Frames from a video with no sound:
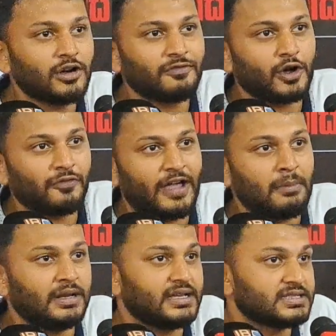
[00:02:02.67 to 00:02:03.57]
go of your
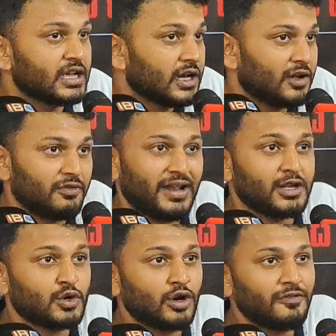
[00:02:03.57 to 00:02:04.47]
families,
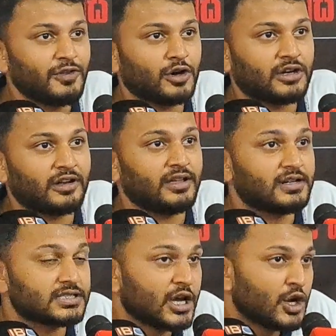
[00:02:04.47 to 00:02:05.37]
let go of your
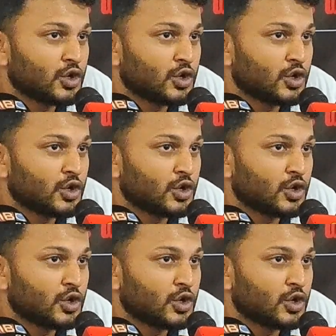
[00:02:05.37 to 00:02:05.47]
careers,